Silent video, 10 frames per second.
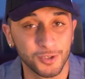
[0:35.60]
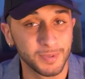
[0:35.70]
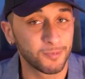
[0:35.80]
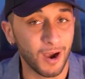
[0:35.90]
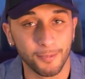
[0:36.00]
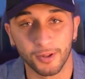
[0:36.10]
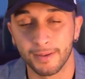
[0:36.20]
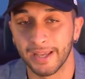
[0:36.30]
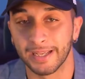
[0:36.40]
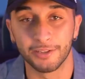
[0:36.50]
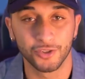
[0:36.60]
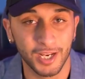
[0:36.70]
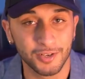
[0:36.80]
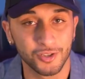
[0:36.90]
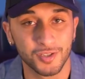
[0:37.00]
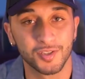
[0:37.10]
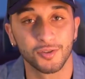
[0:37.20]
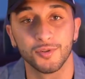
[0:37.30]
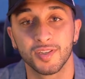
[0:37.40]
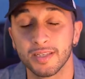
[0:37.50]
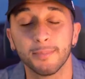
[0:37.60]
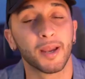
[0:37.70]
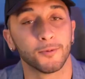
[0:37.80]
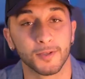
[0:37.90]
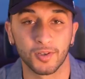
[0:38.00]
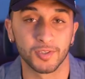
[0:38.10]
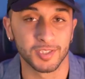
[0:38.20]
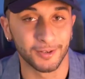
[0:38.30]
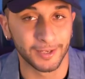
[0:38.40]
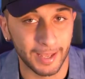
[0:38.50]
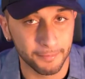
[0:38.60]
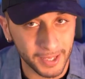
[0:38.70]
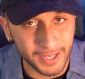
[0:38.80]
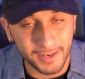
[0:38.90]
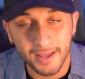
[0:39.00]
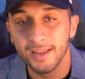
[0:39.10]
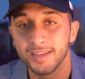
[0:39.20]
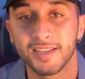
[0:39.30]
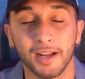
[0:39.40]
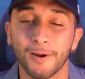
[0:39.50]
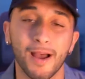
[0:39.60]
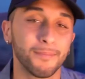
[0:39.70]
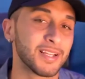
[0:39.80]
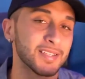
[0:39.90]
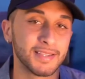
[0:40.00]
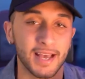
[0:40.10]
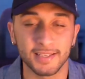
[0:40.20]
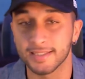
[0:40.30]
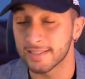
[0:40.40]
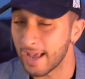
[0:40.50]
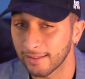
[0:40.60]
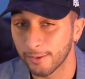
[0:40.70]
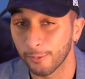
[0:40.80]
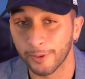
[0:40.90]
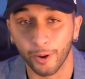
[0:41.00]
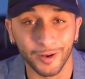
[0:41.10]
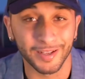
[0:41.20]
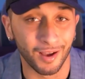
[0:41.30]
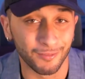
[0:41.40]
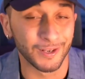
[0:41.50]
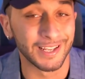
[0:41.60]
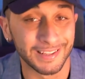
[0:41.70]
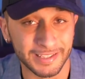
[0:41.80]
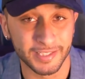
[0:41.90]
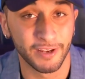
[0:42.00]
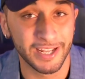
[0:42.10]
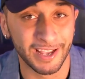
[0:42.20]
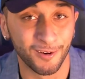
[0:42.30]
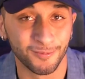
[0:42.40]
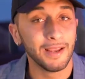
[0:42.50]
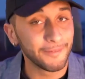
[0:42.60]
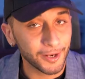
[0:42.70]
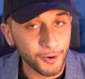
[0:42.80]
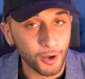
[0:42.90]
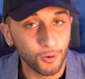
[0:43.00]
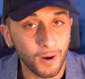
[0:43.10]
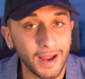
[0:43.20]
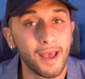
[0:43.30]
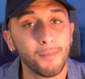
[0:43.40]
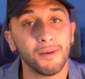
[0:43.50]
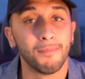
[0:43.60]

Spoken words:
to be properly making changes to see better results in your campaign, stick around because that's exactly what we're going to cover in this video. If you don't know who I am,